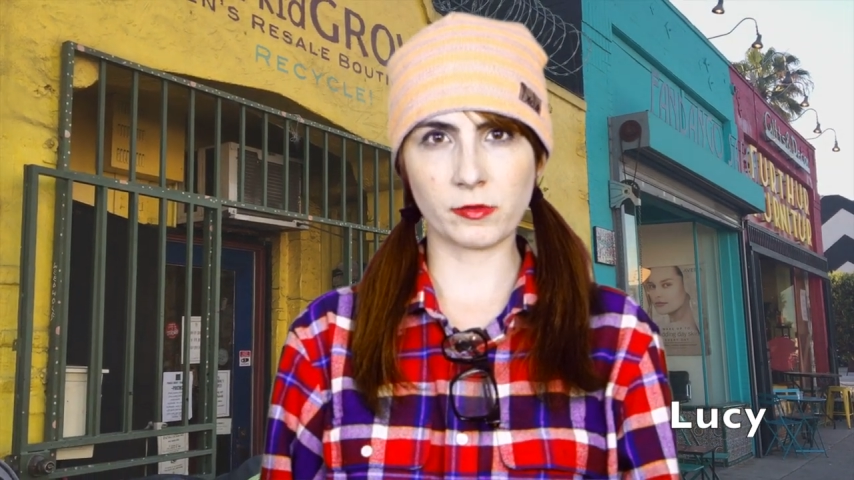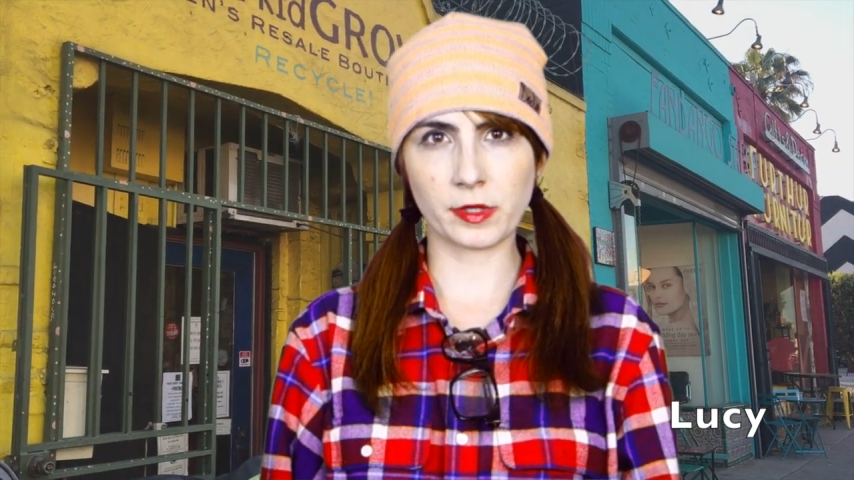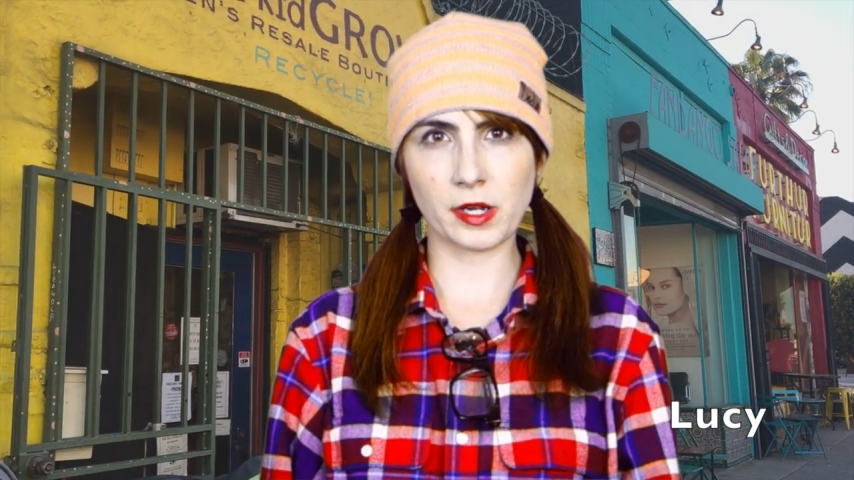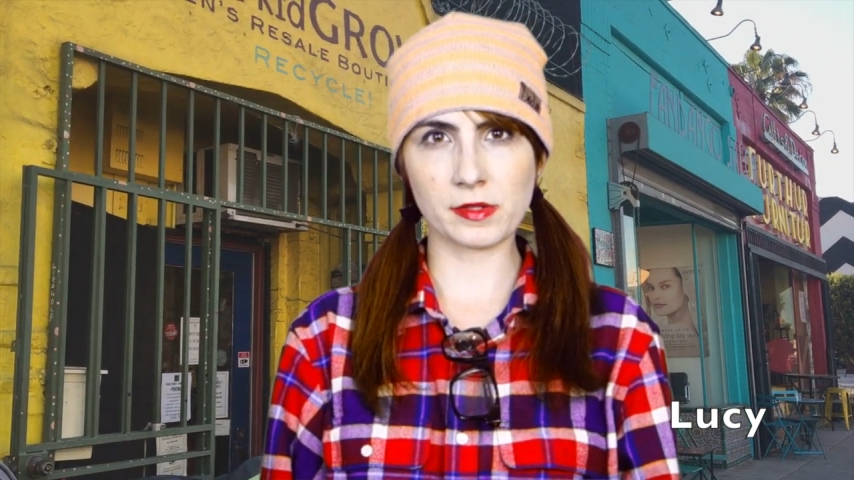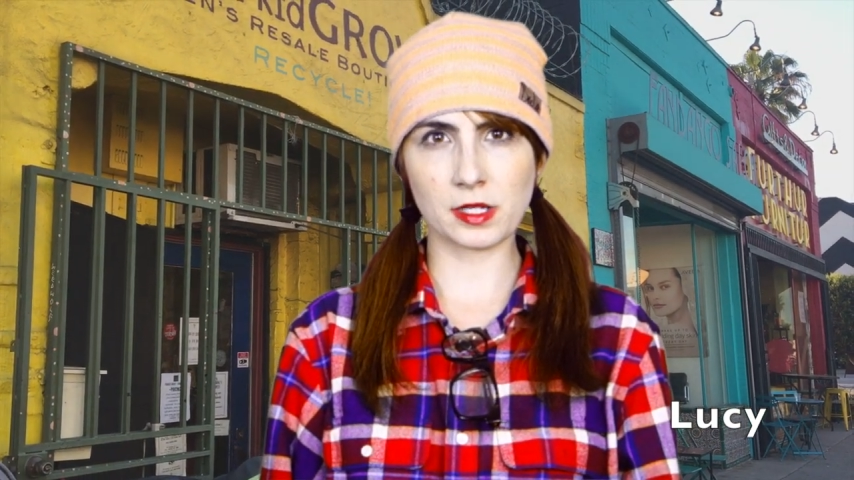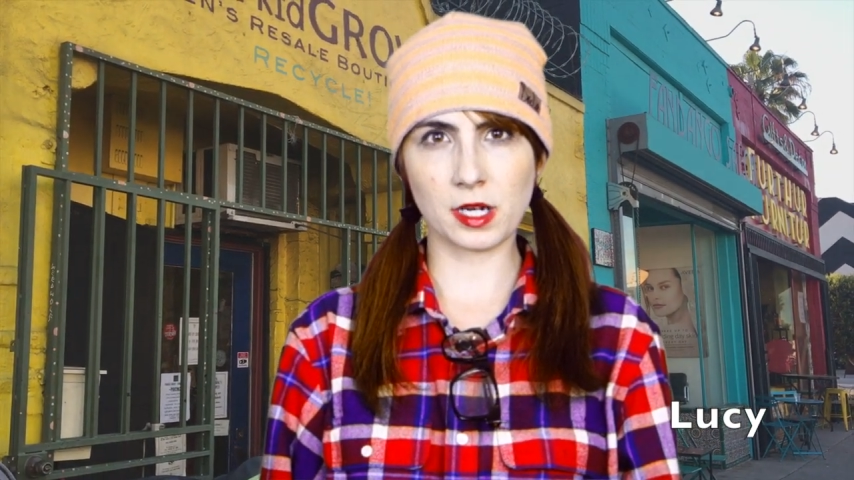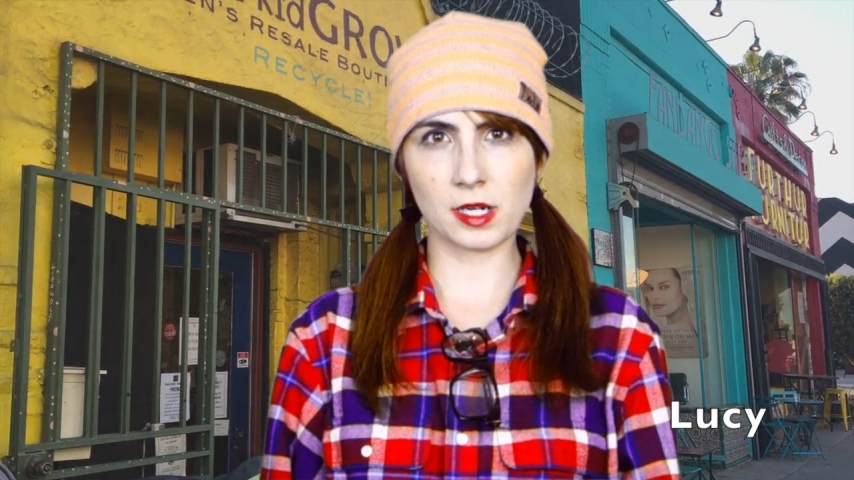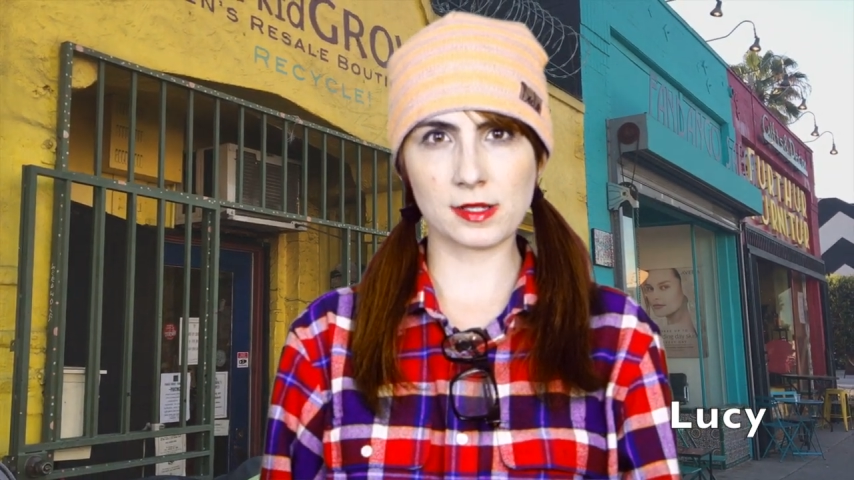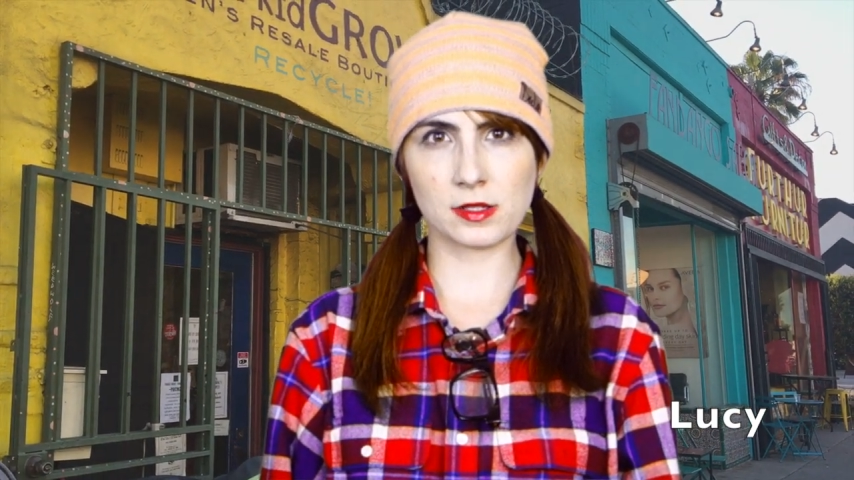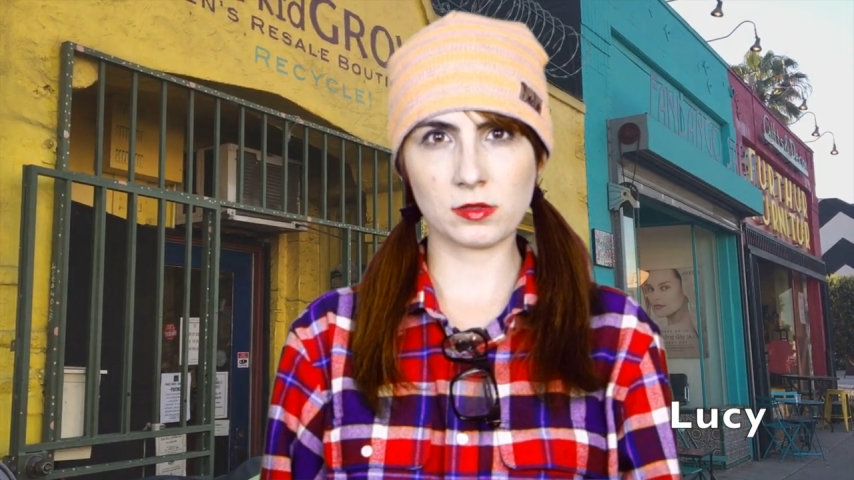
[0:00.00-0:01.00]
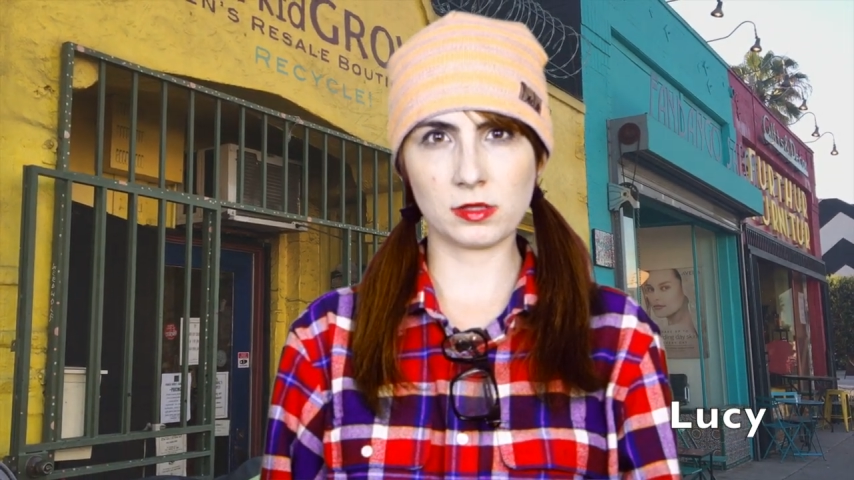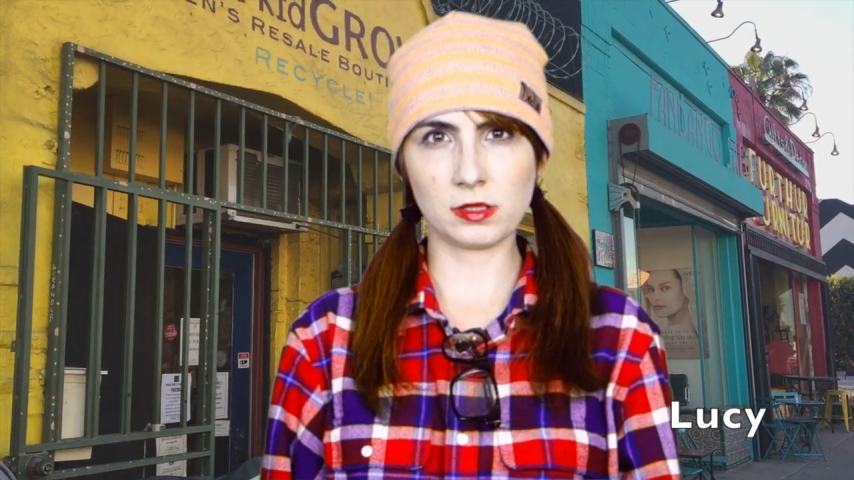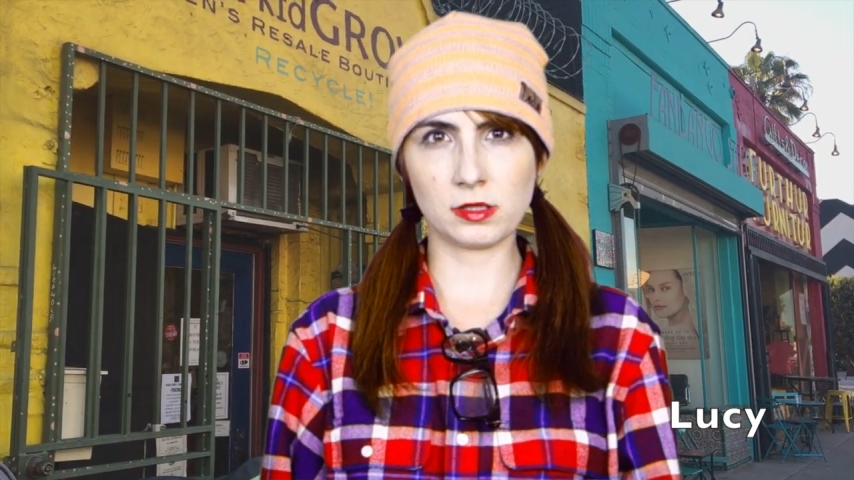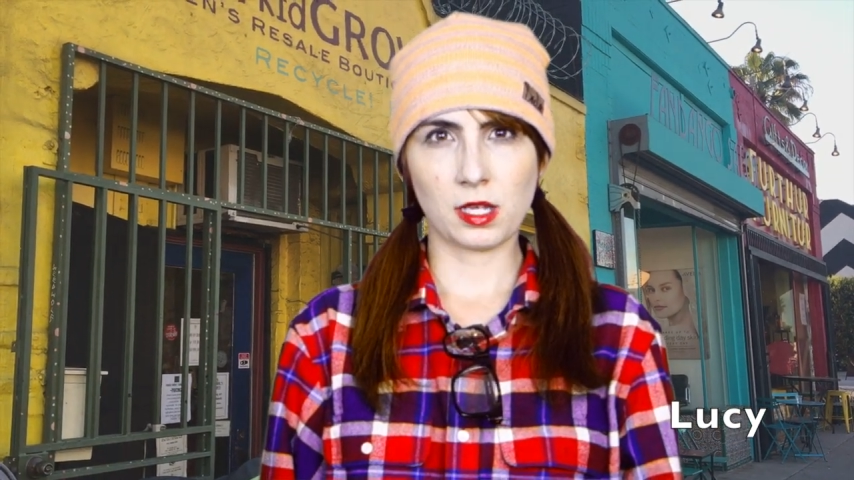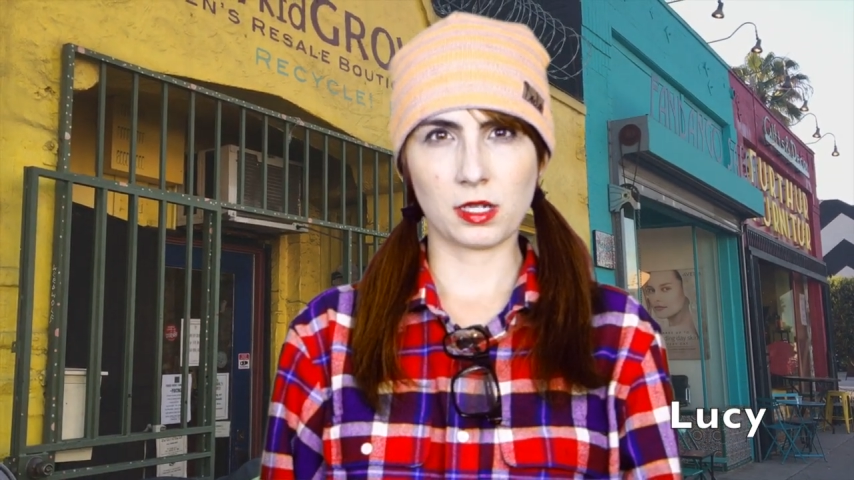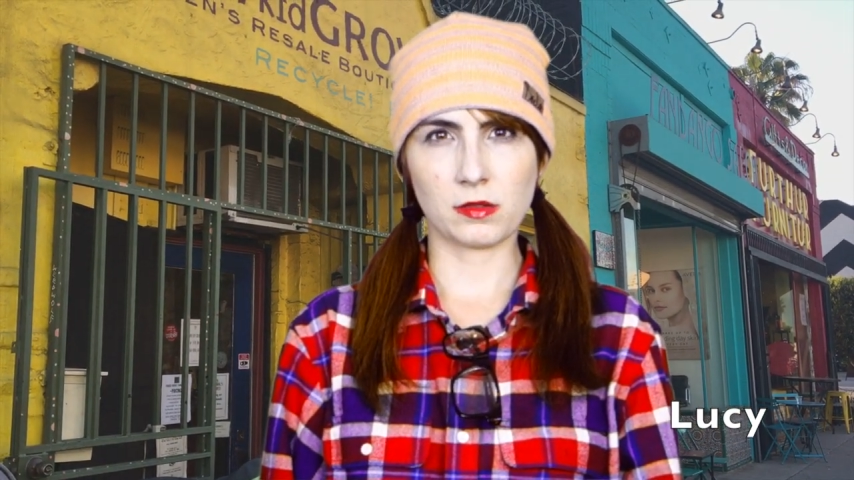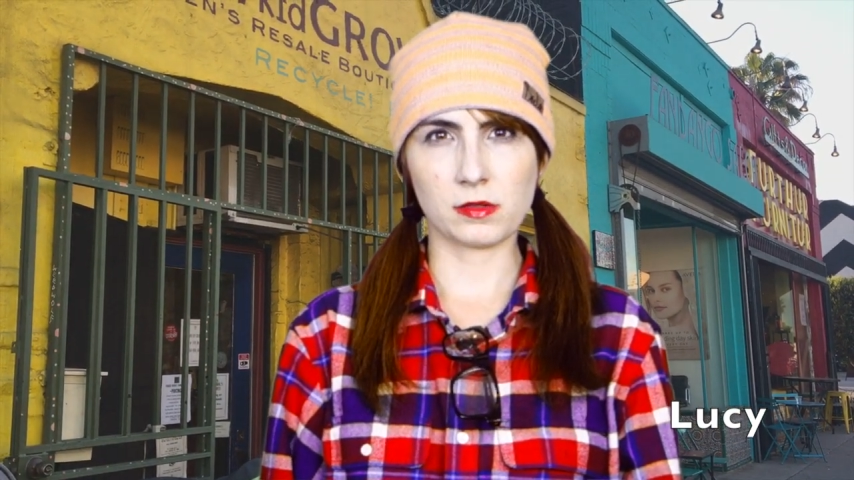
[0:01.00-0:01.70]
from when I was in high school, and I